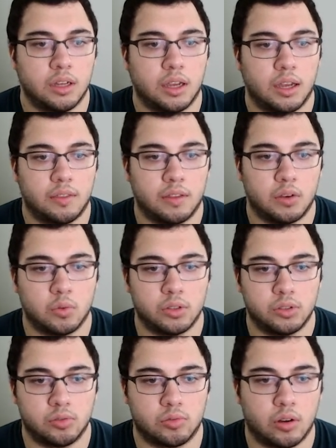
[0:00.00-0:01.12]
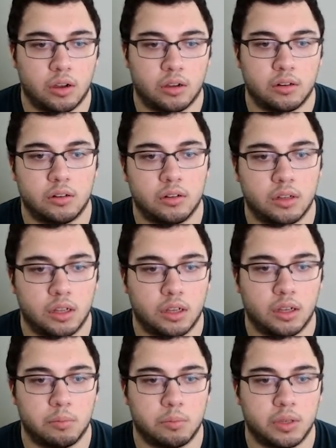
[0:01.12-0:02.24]
and then we'll do run
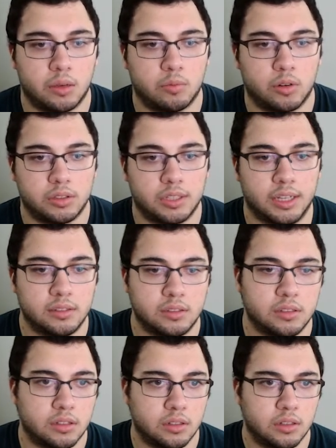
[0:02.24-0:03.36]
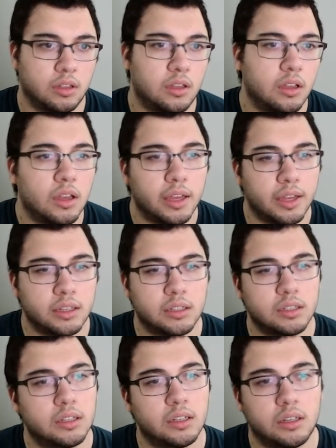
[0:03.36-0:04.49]
npm run test,
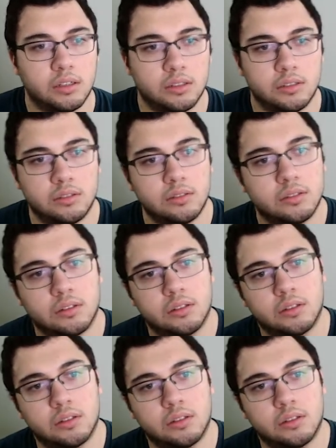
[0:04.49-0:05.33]
and